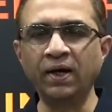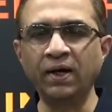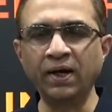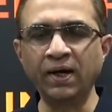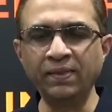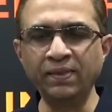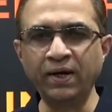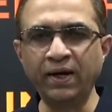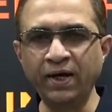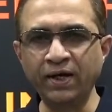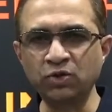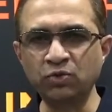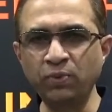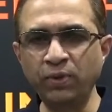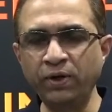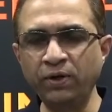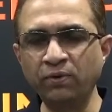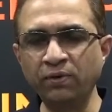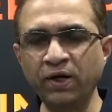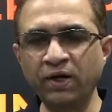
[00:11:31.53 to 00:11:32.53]
in the next
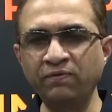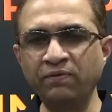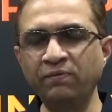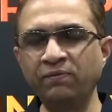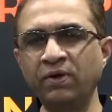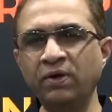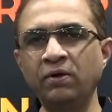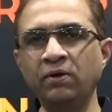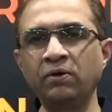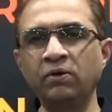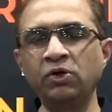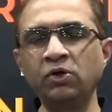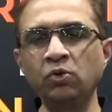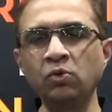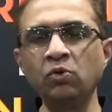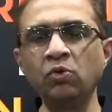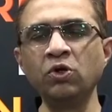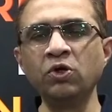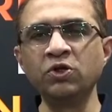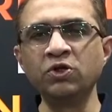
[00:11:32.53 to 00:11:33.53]
video that we will
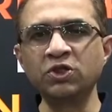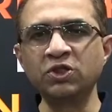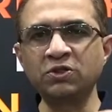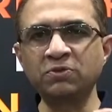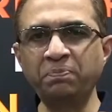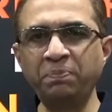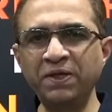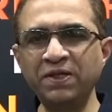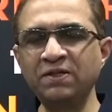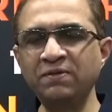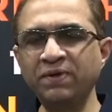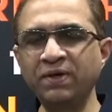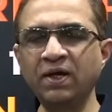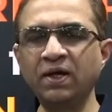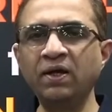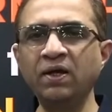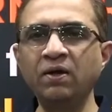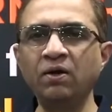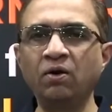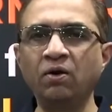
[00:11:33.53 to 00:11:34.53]
do
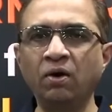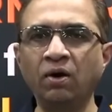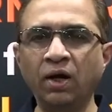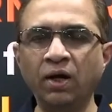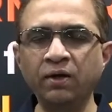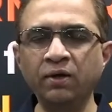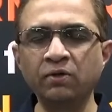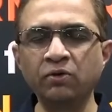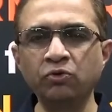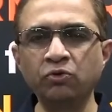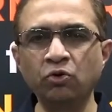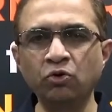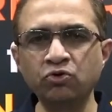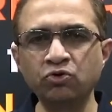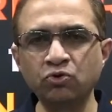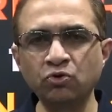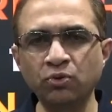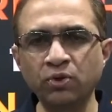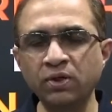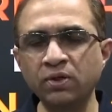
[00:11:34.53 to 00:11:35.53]
specifically on those
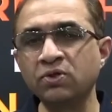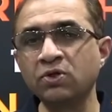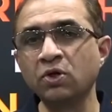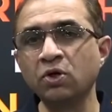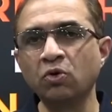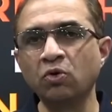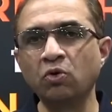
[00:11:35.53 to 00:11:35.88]
students